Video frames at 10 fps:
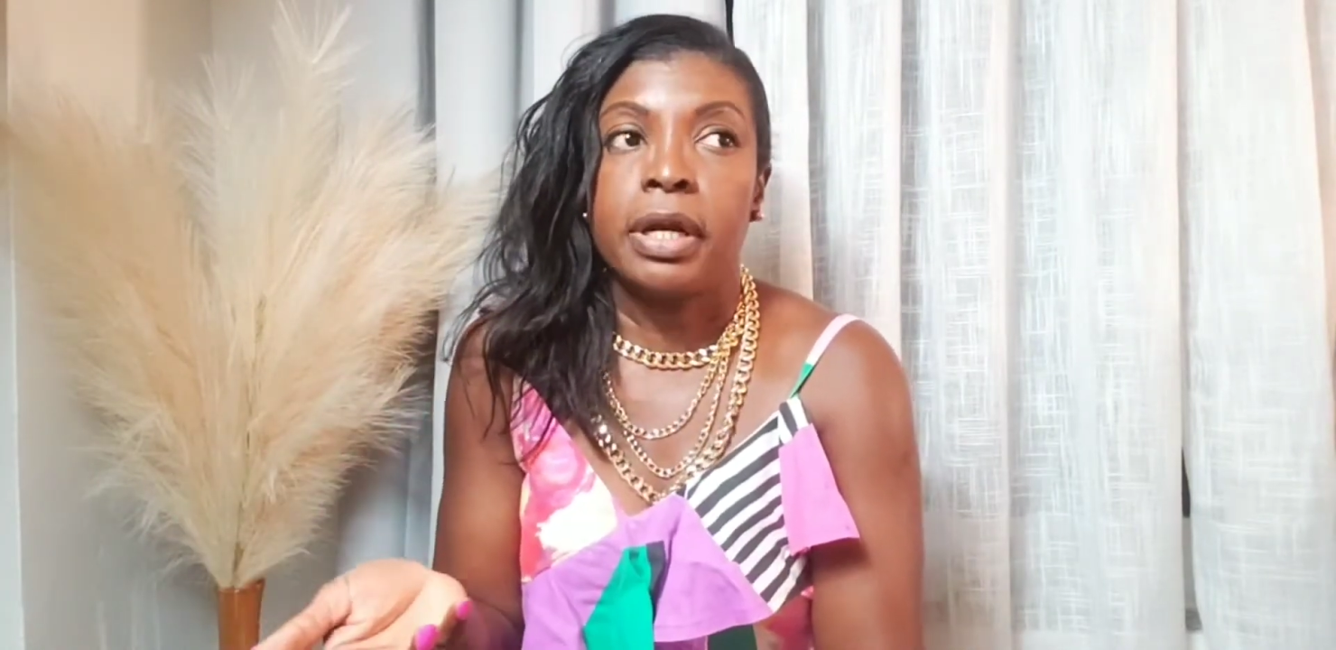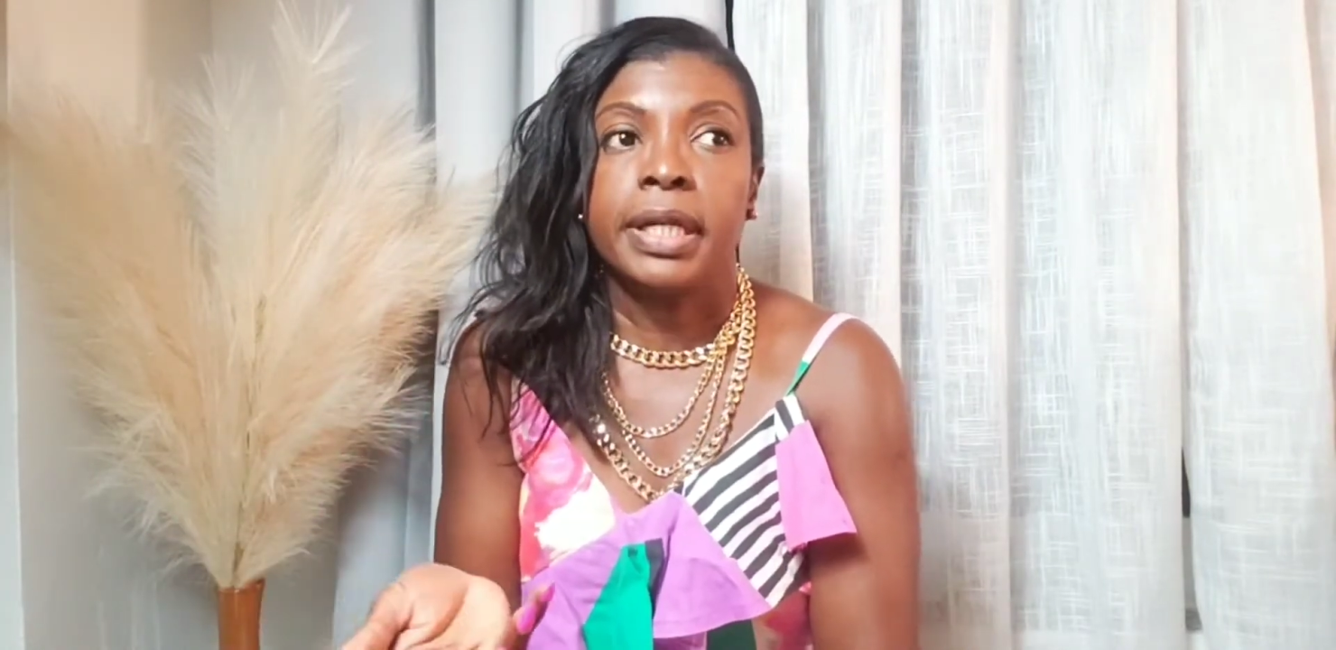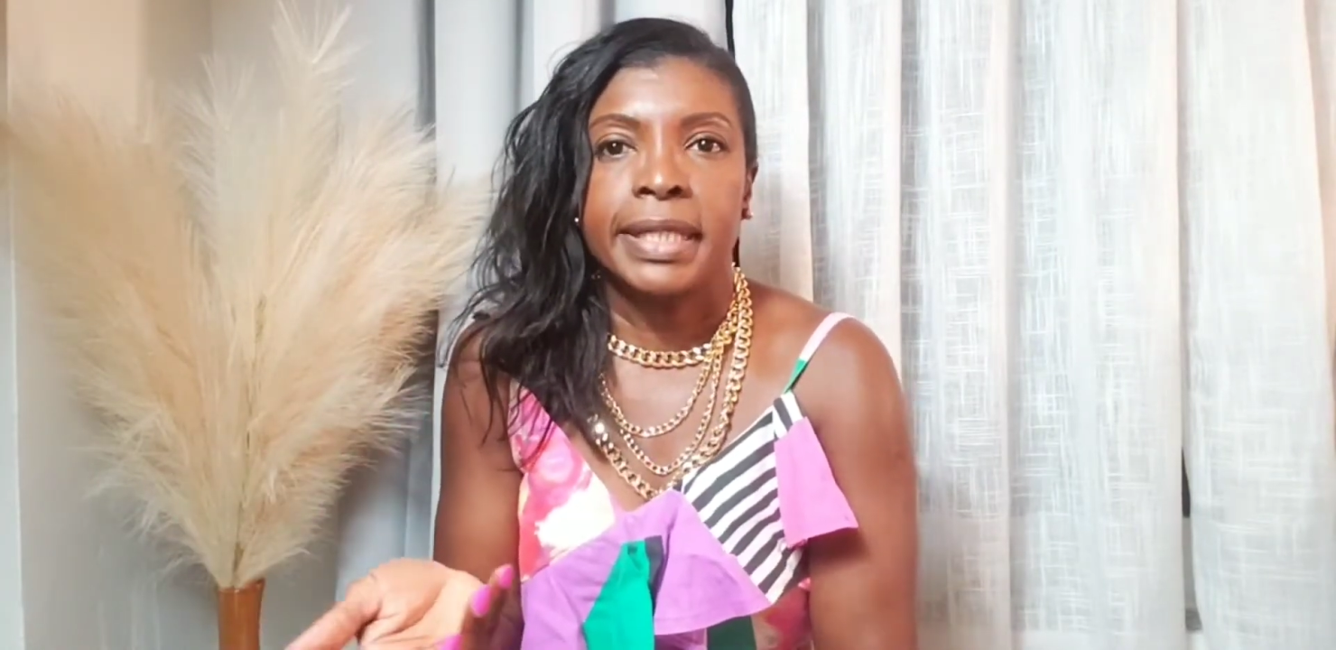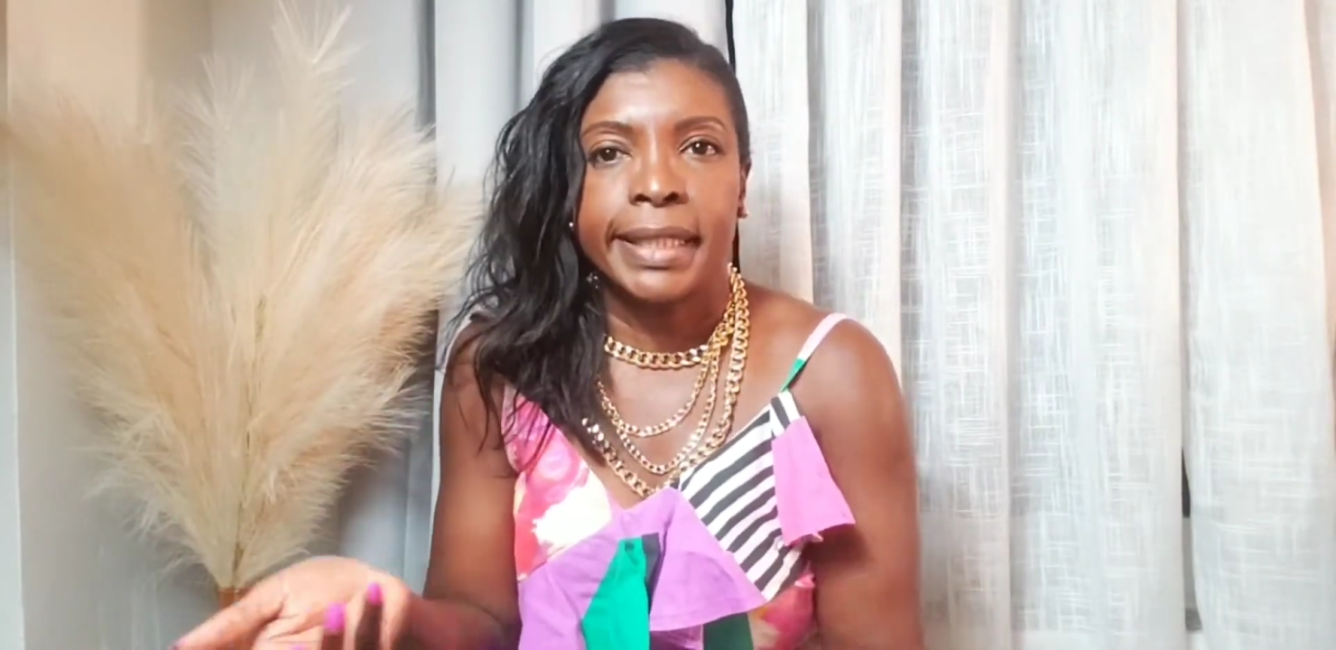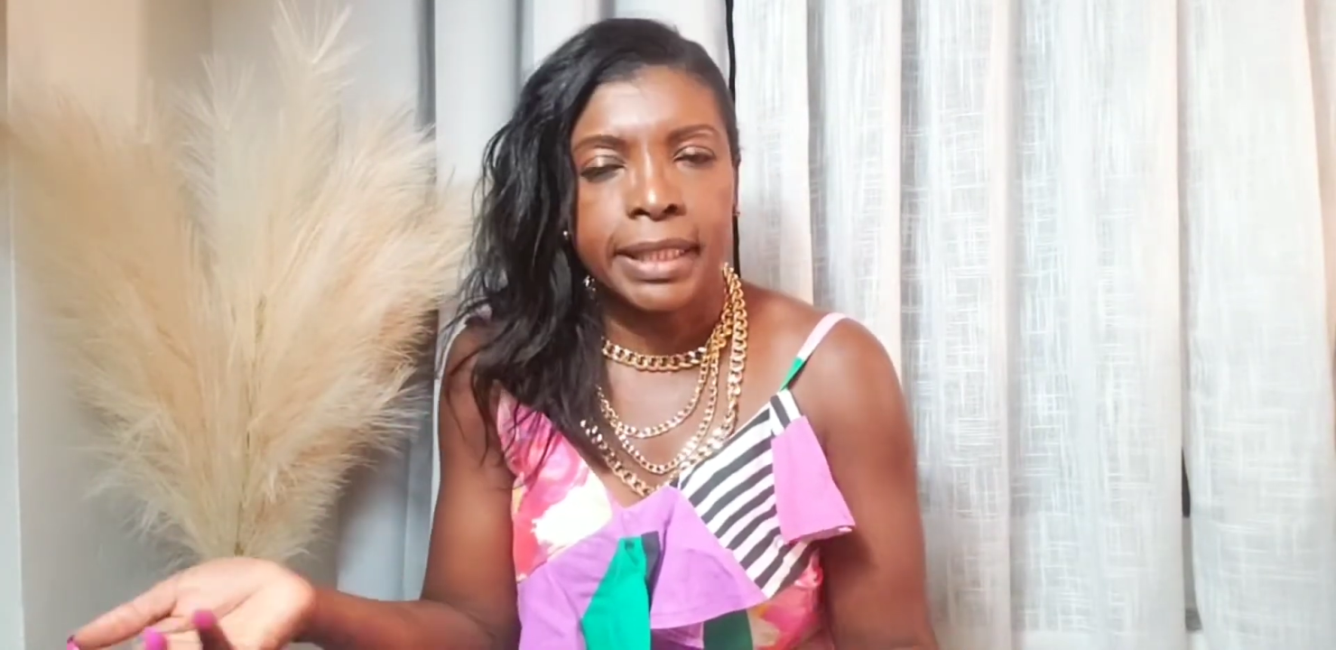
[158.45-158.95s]

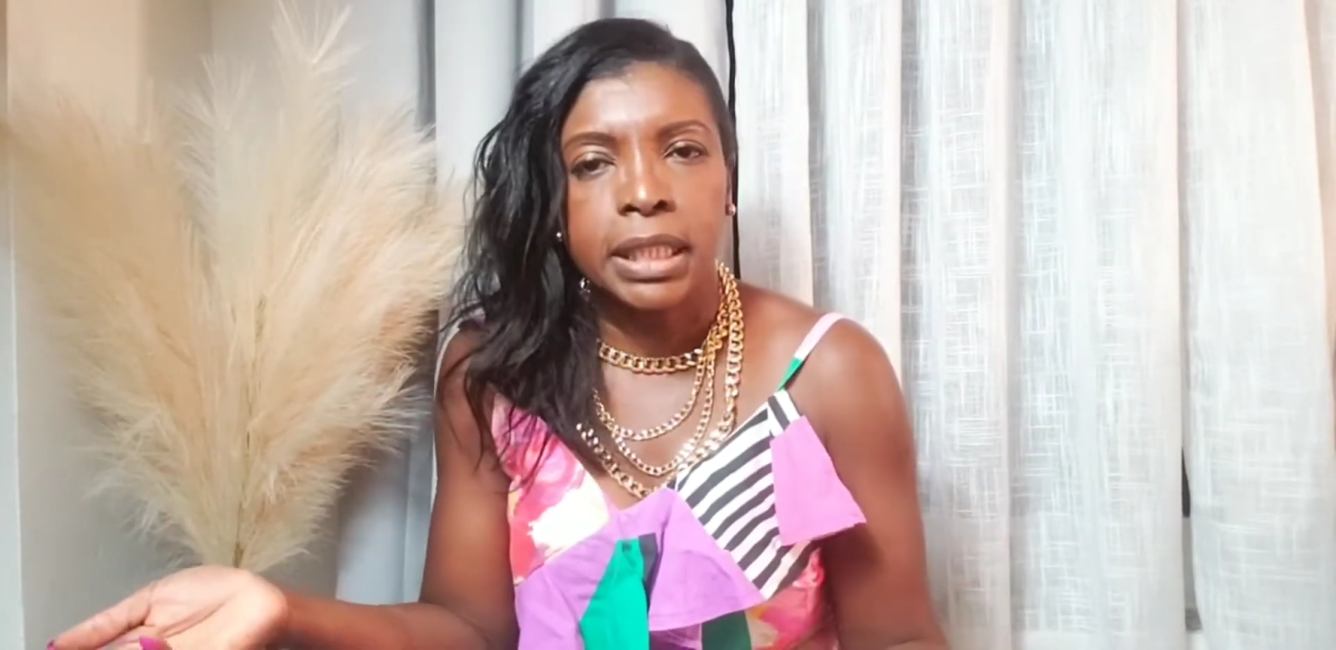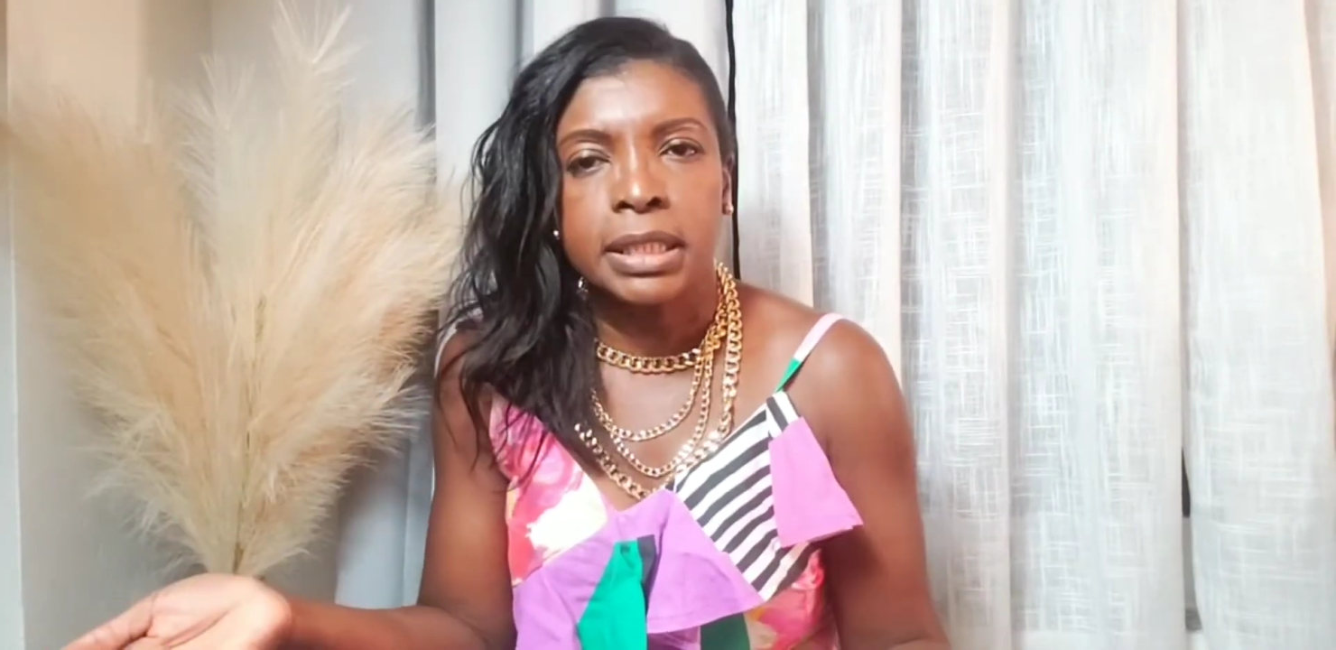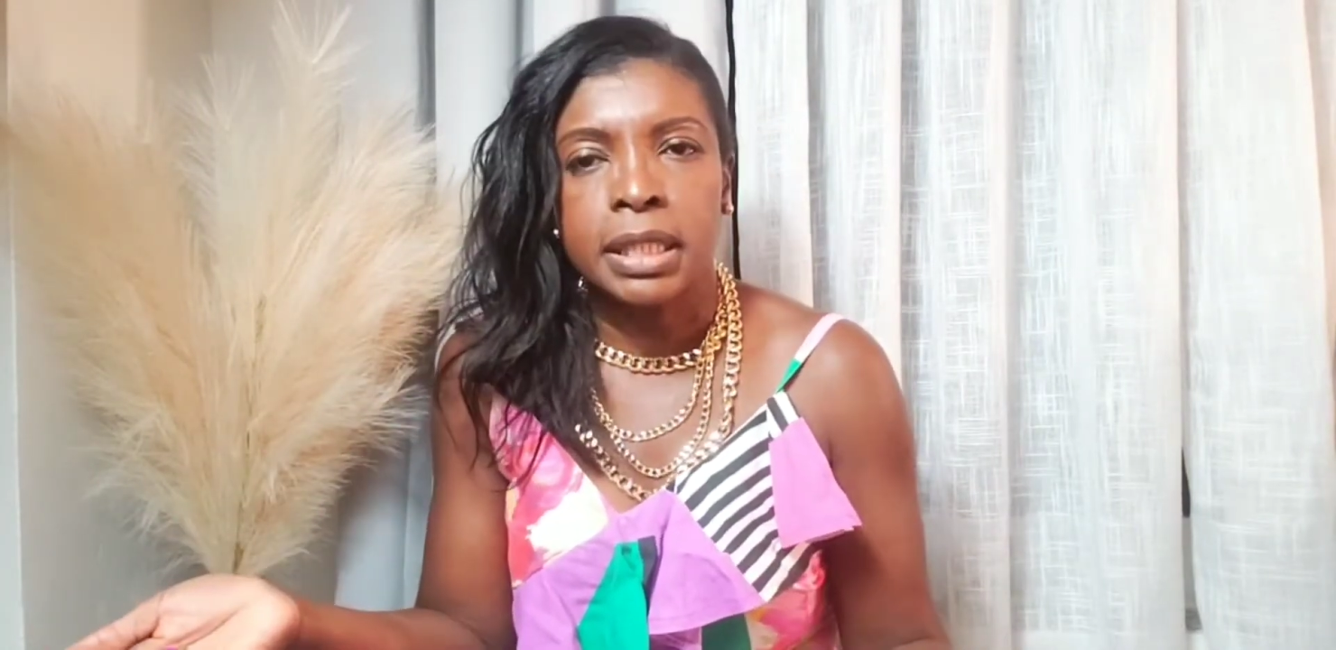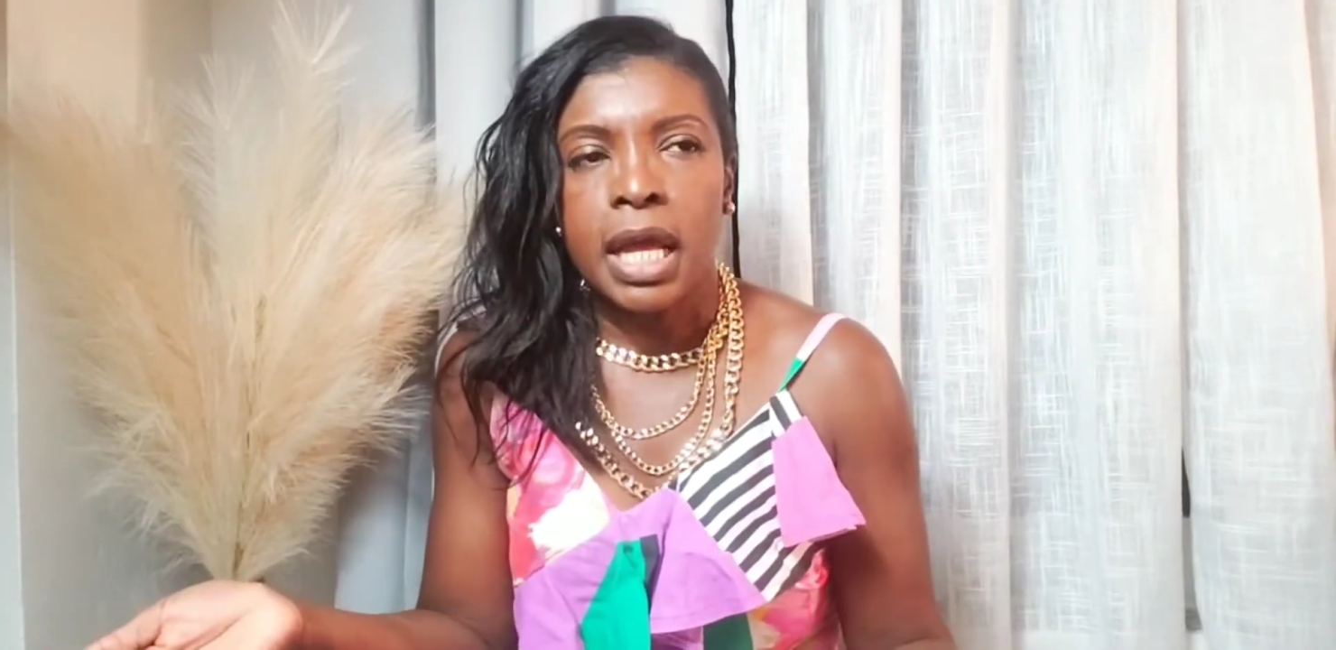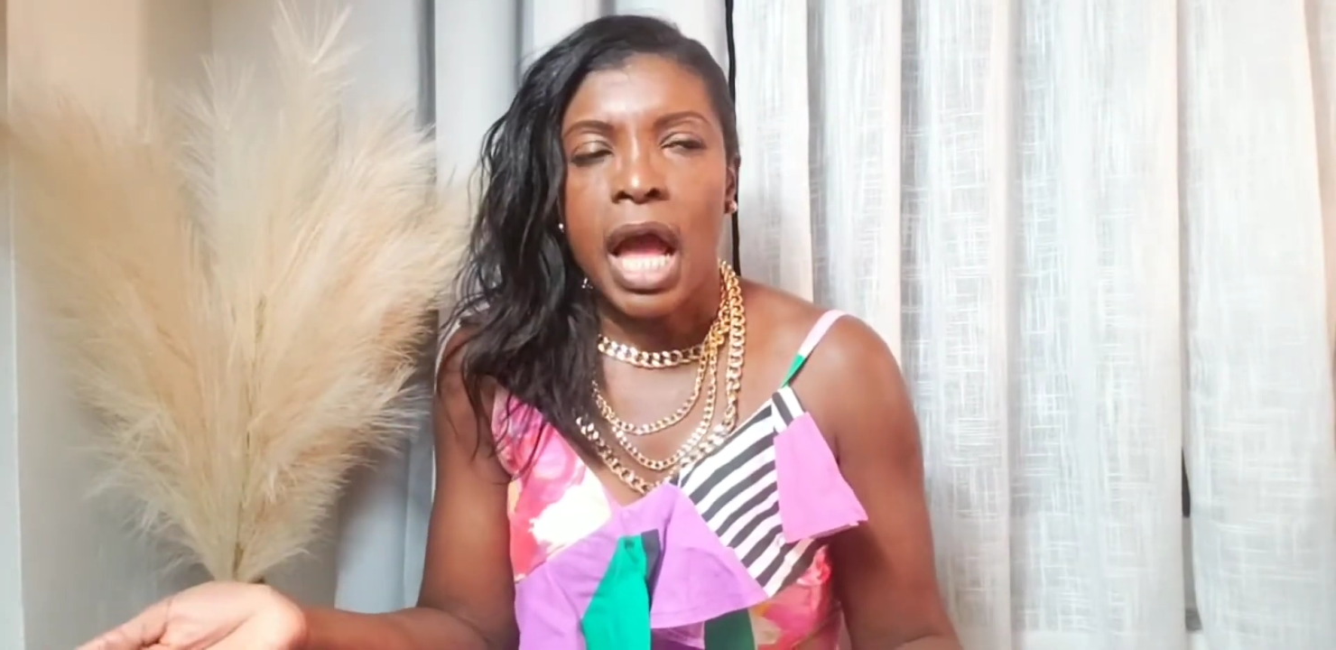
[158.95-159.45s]
it, and it is.